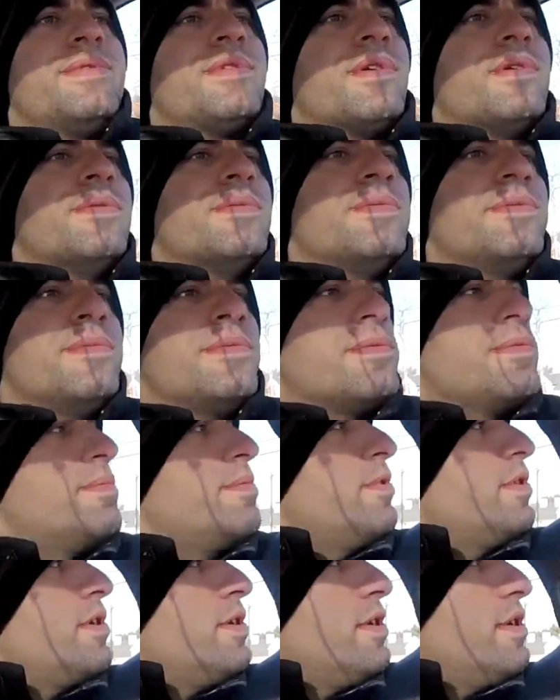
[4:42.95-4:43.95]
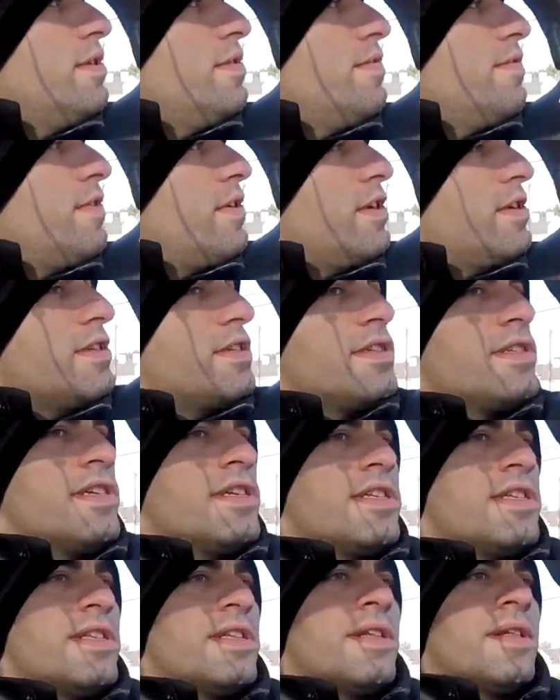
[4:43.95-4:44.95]
so we put it in first,
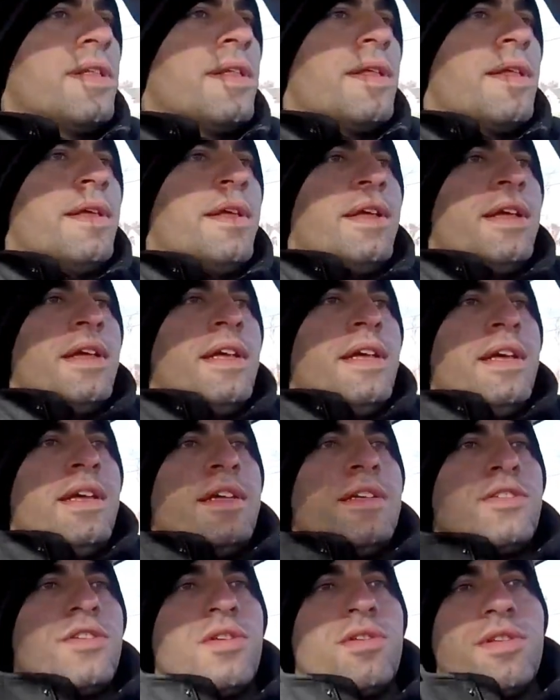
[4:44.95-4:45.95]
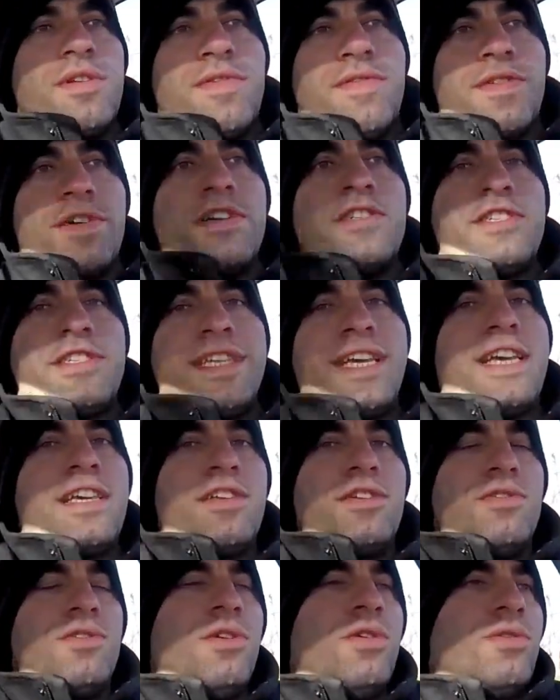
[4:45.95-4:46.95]
and so the first thing
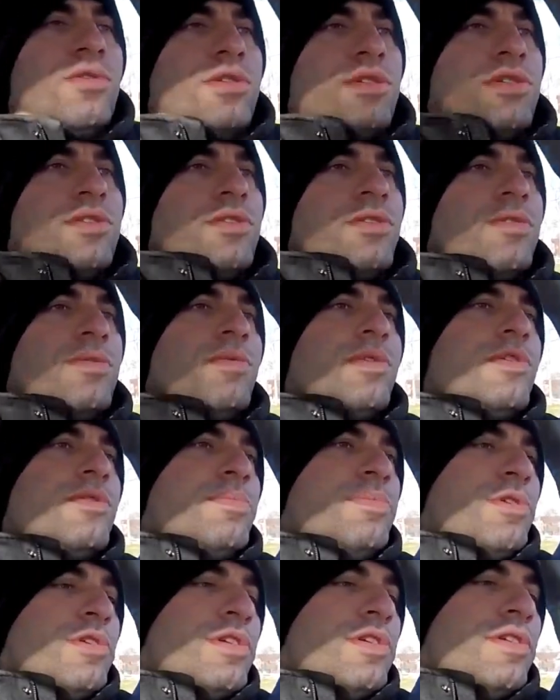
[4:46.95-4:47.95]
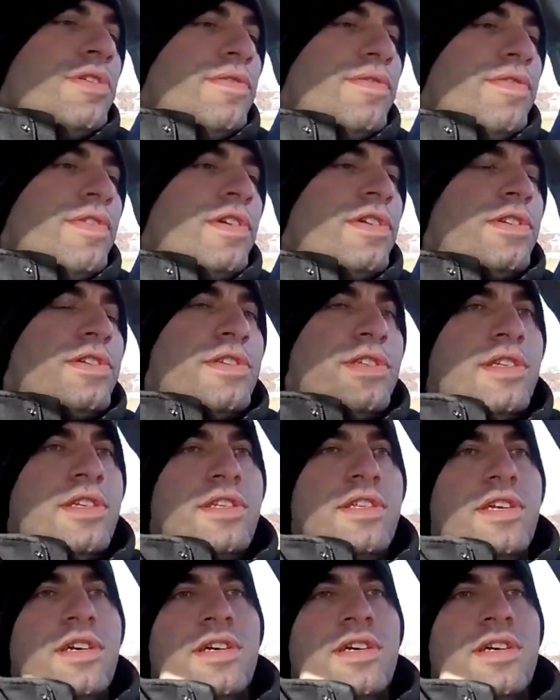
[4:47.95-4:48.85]
you notice when you put it in first,